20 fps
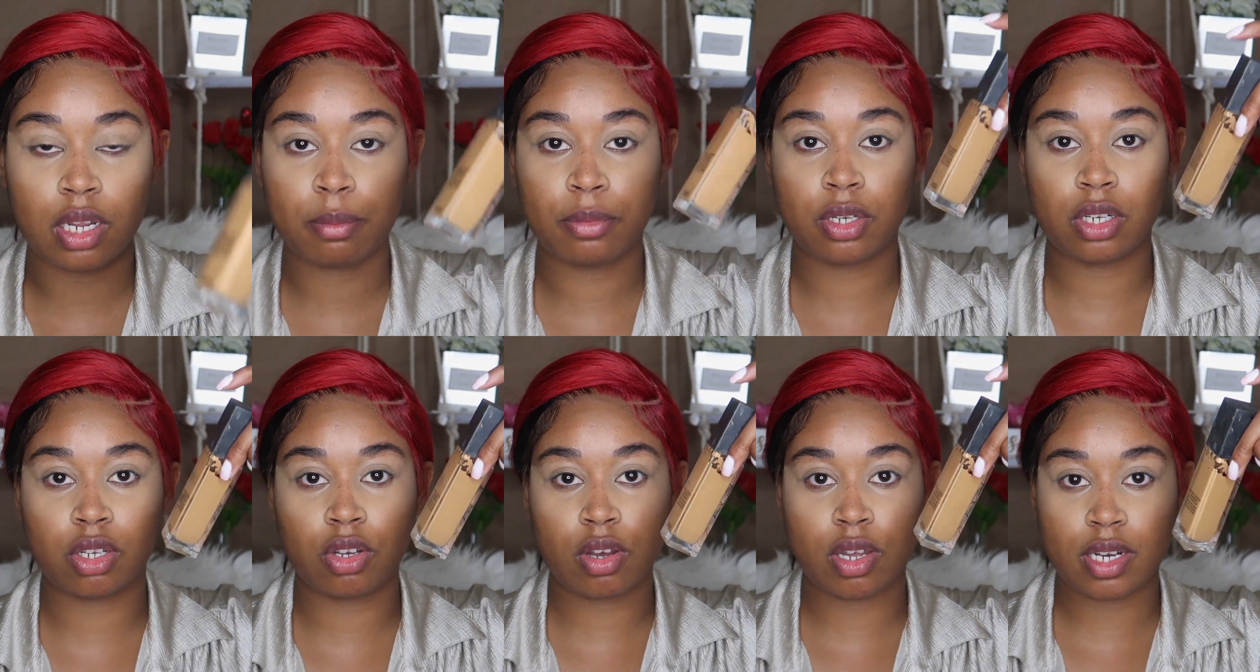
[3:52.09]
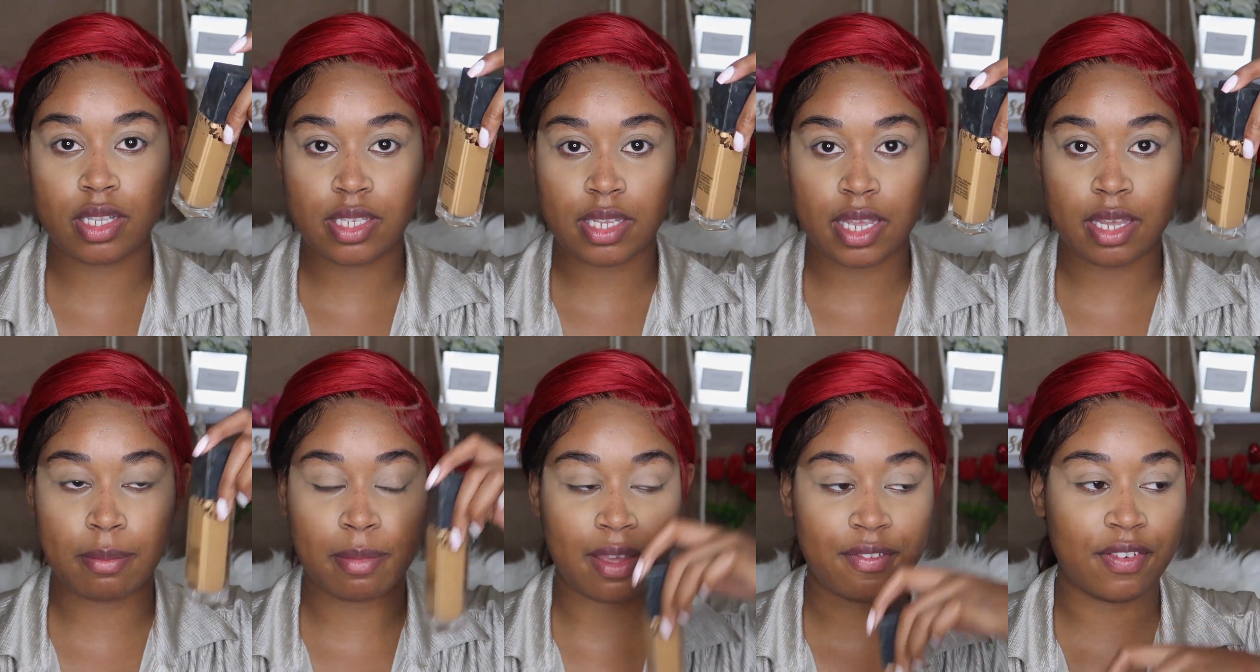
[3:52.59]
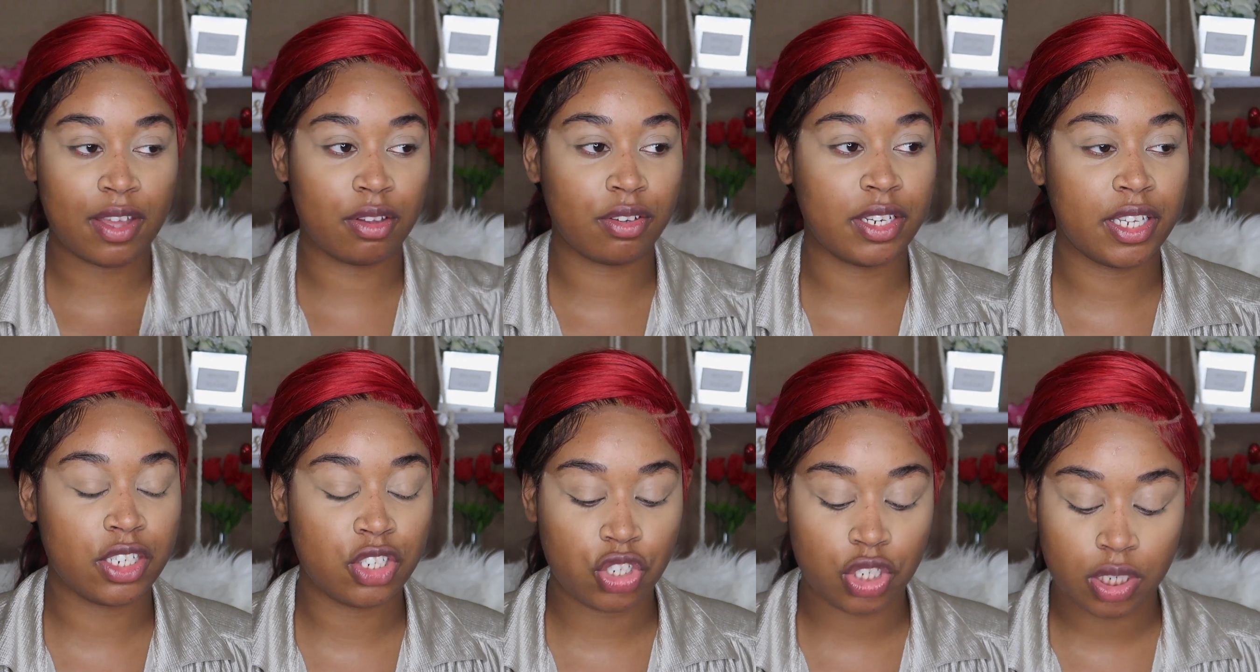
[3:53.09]
I'm gonna go ahead and take my
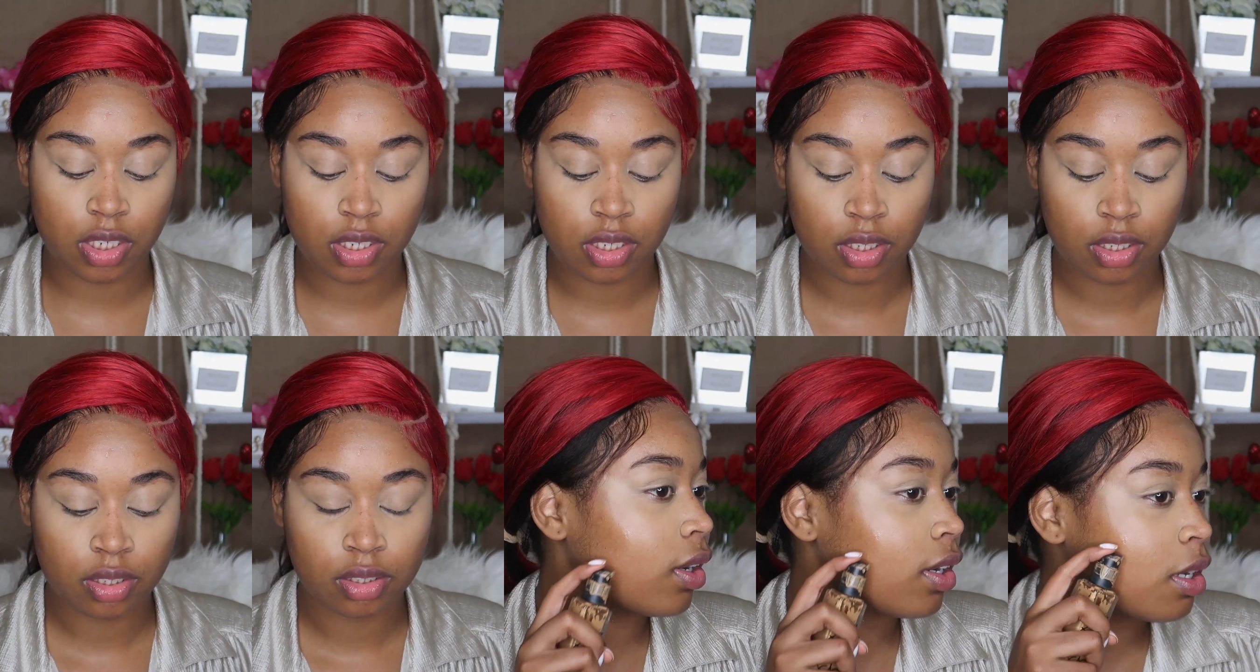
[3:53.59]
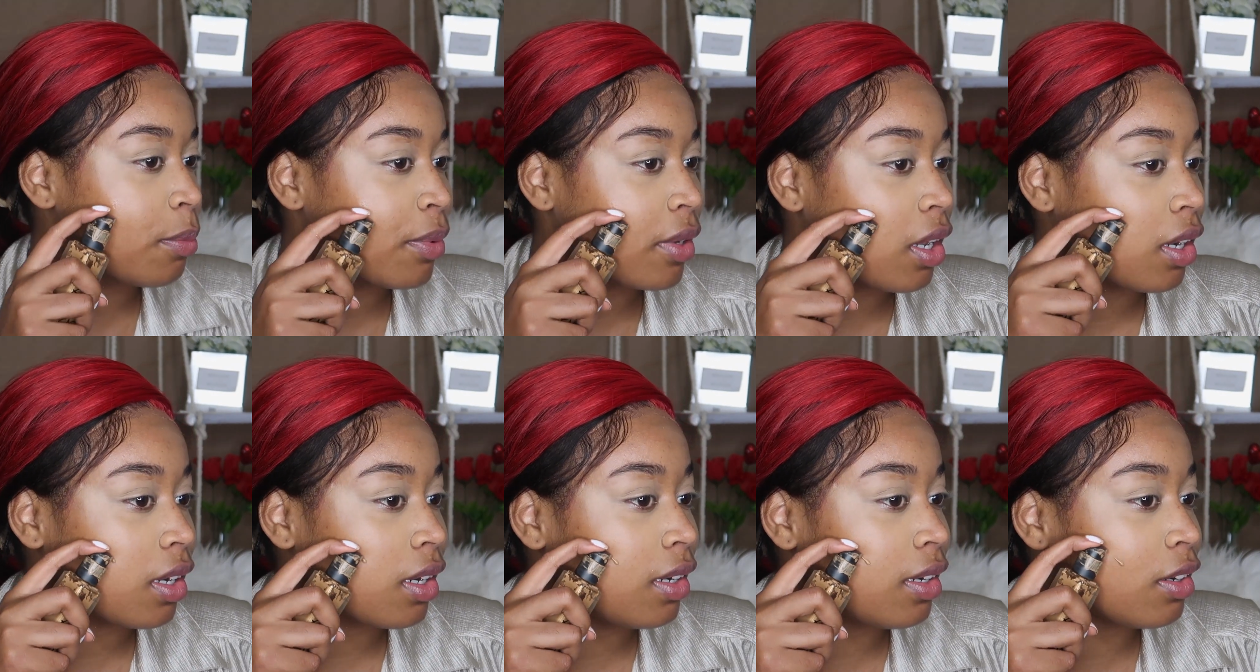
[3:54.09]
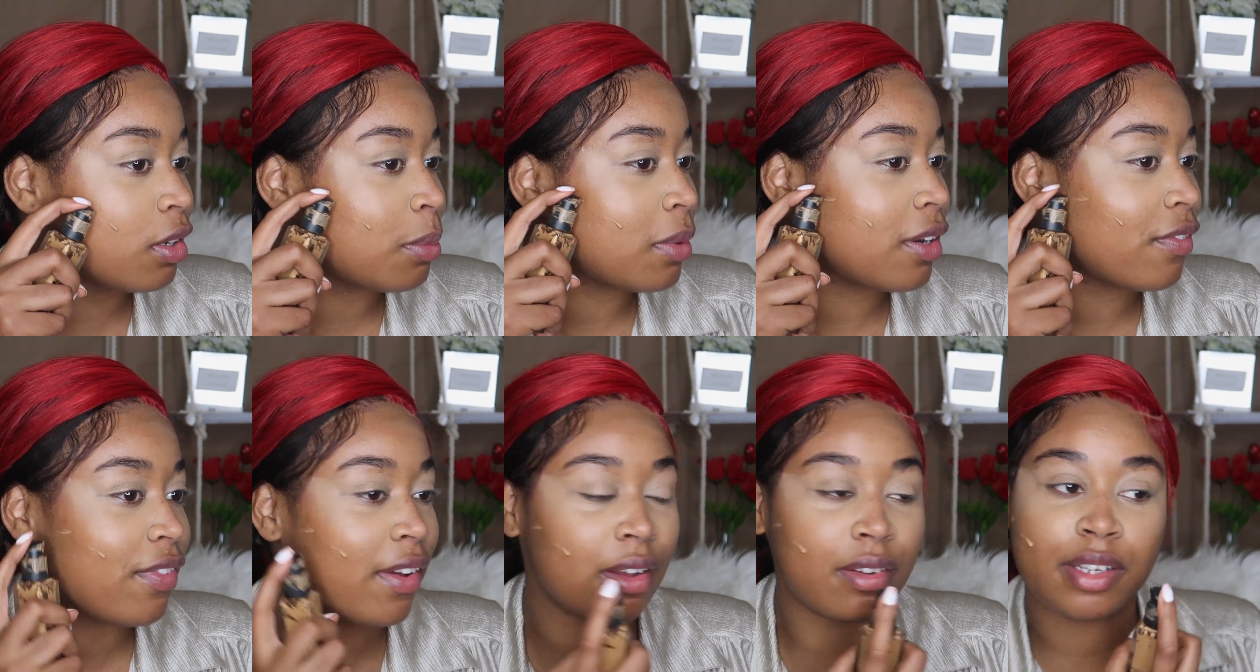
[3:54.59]
foundation. We're gonna put on a little
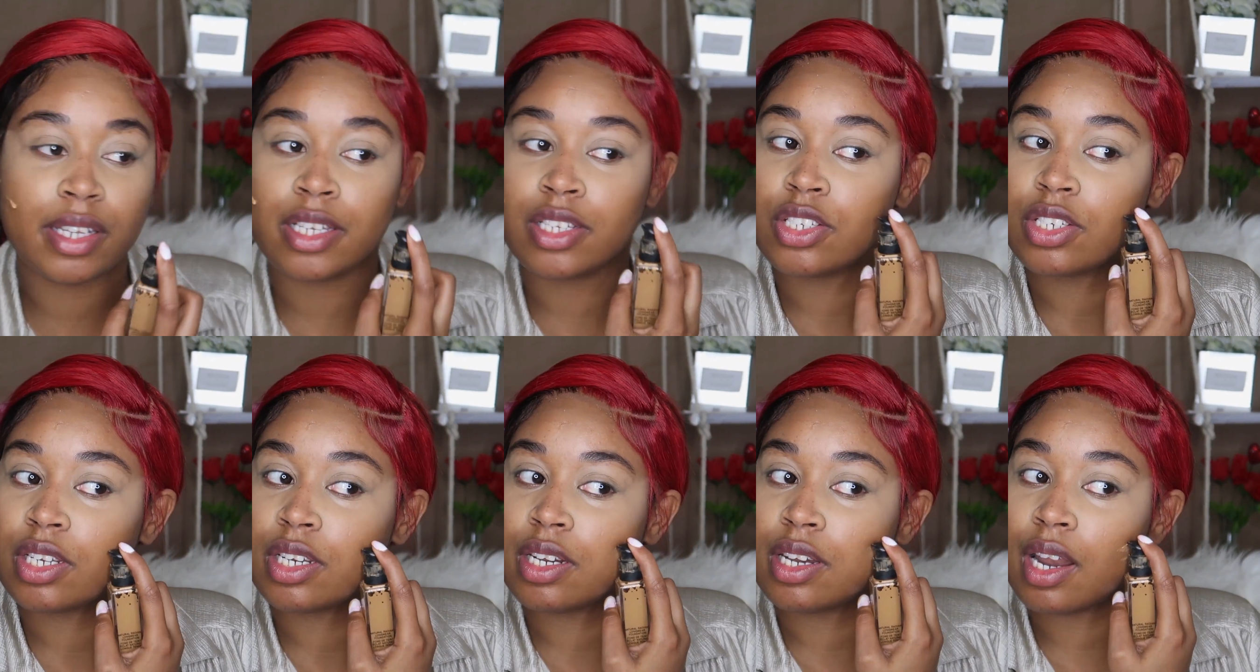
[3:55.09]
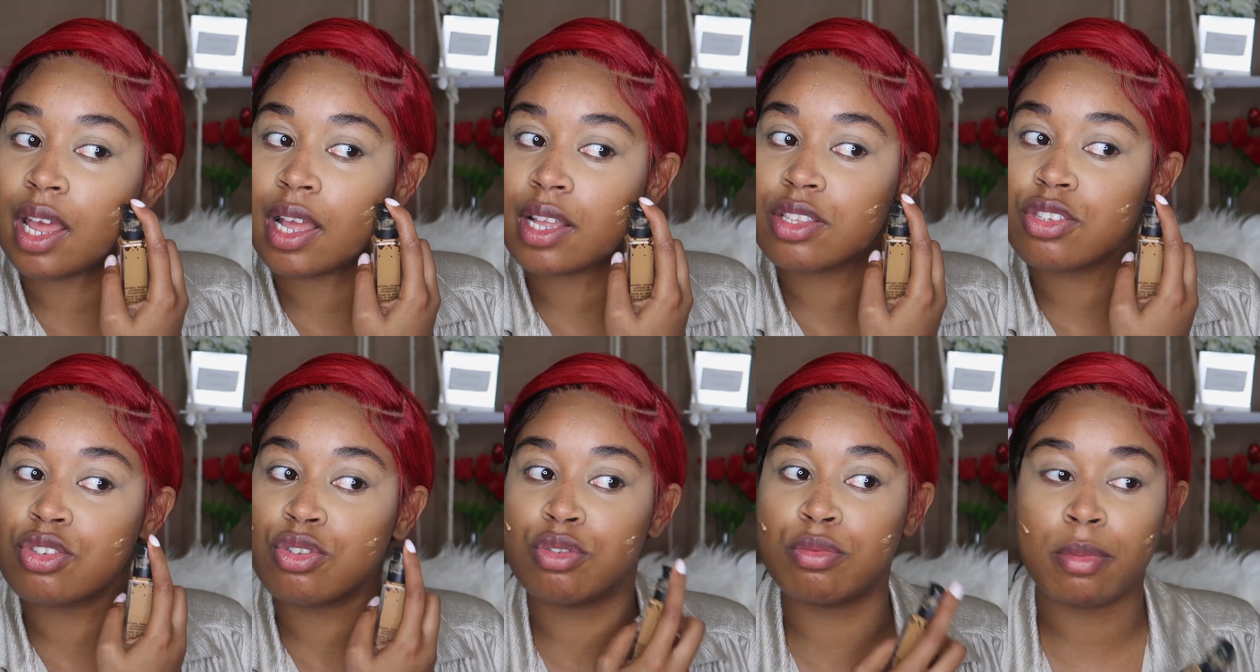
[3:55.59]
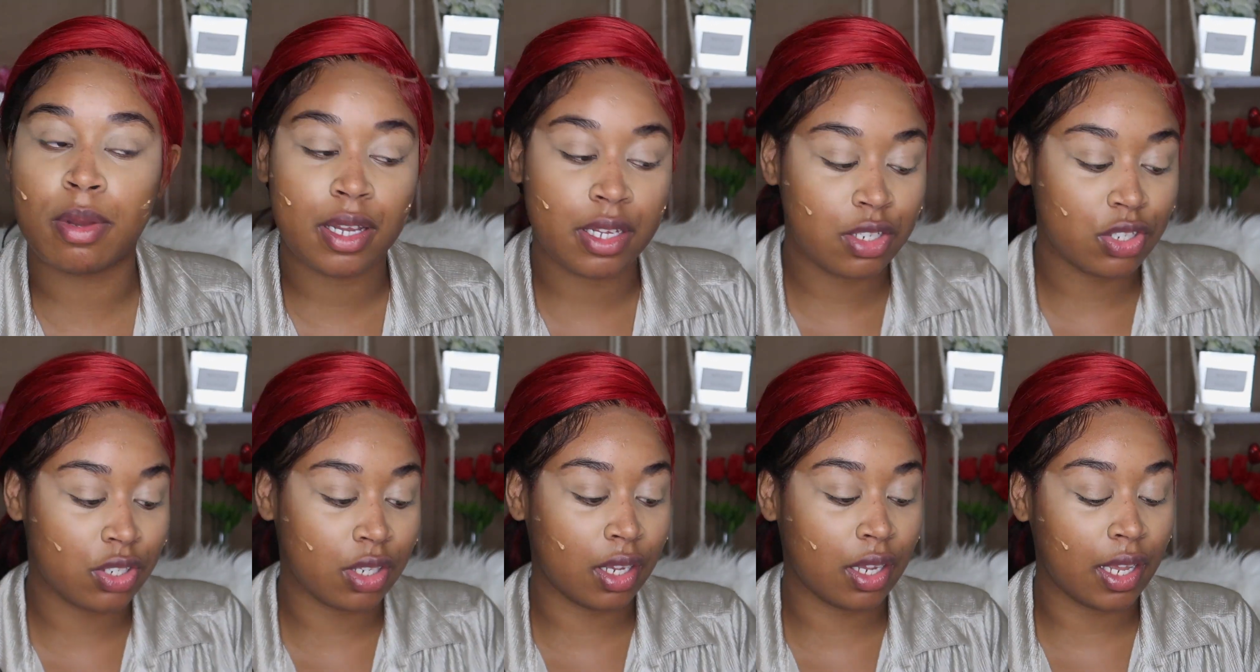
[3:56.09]
bit of foundation, not too much.